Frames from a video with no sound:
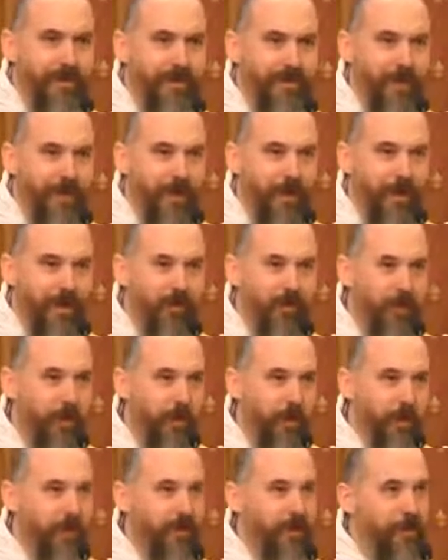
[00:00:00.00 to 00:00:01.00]
You know, have him
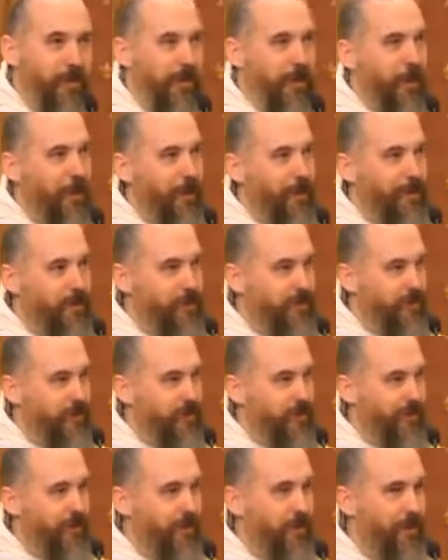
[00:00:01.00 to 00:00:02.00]
come into your house and
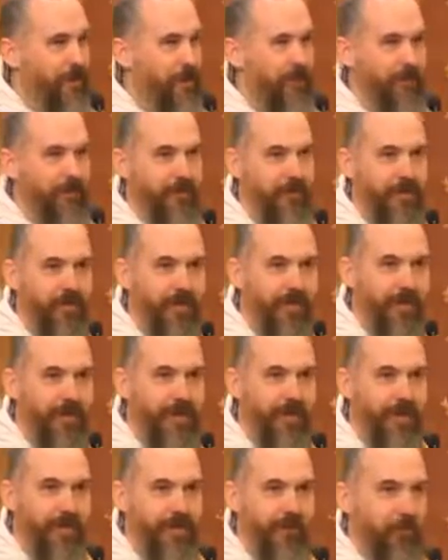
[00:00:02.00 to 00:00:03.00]
sit down and
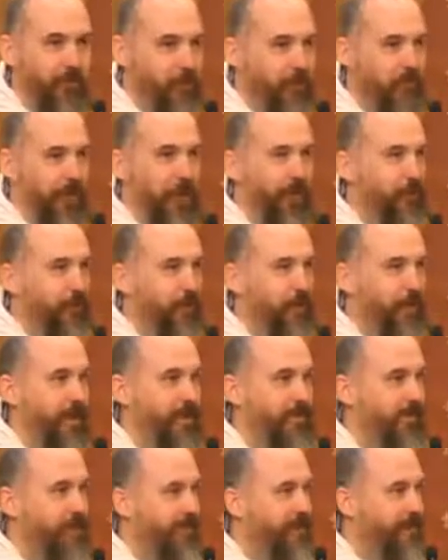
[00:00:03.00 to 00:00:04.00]
break
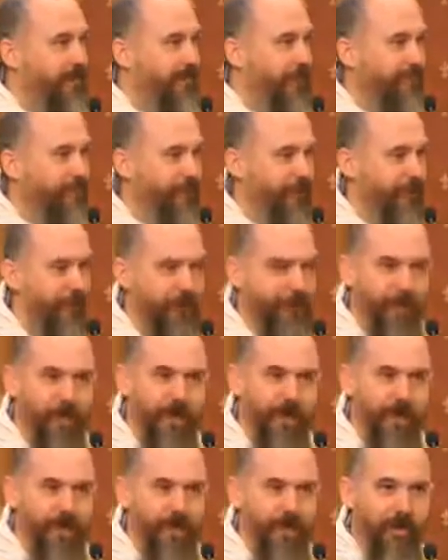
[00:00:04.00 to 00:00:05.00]
bread, you know,
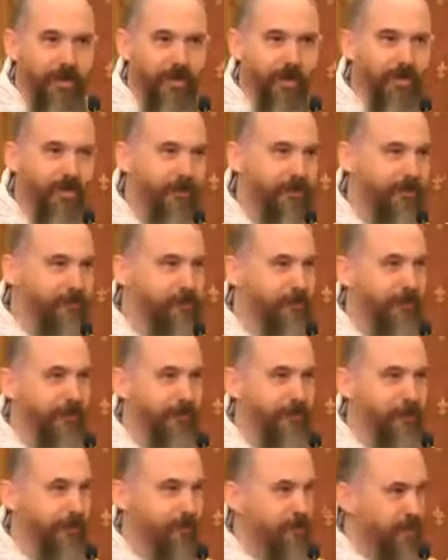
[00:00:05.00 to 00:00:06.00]
have a nice
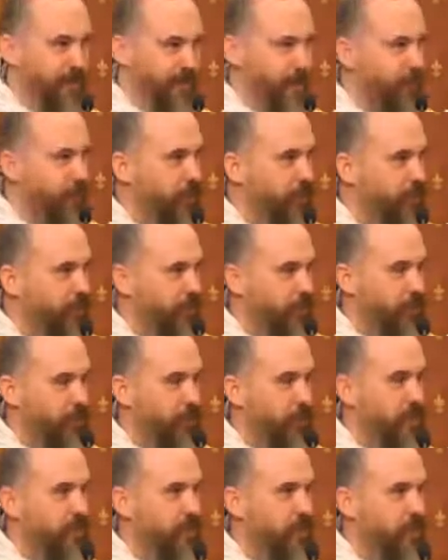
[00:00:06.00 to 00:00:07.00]
meal with
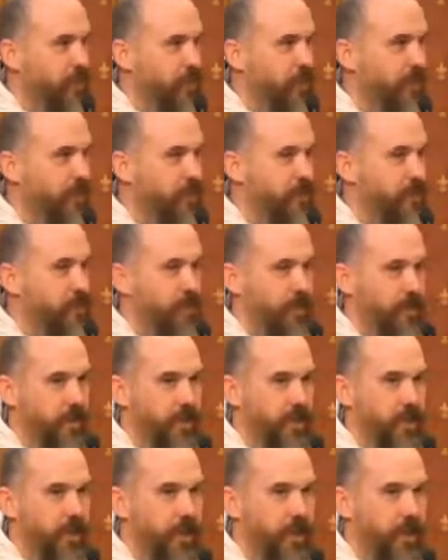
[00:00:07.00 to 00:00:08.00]
you and all these kinds of
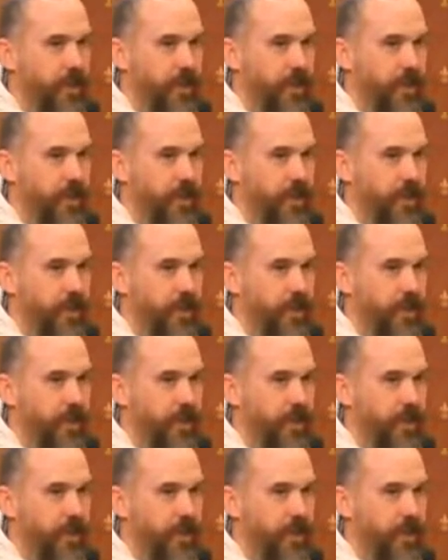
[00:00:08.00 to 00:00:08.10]
things.